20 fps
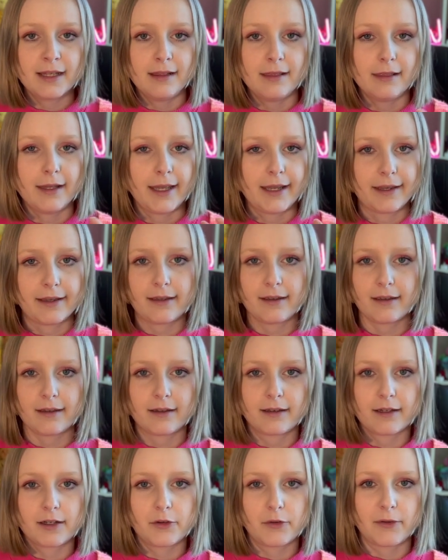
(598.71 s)
like
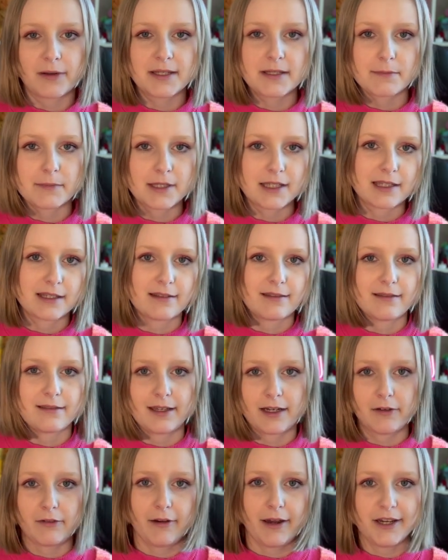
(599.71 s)
Christmas
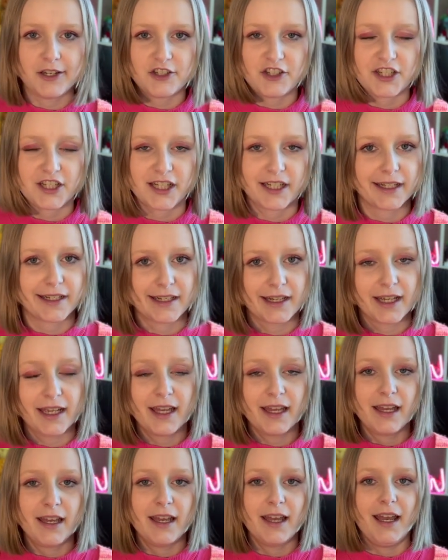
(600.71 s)
decoration
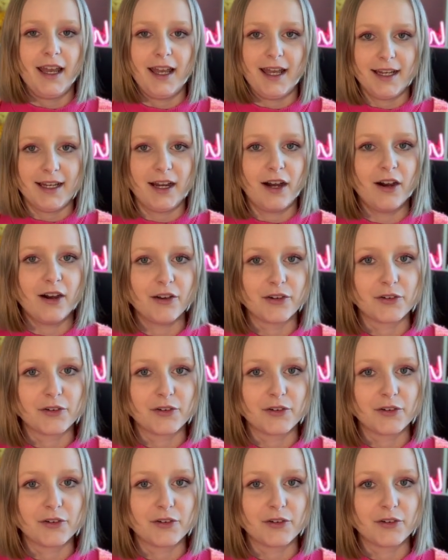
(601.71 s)
on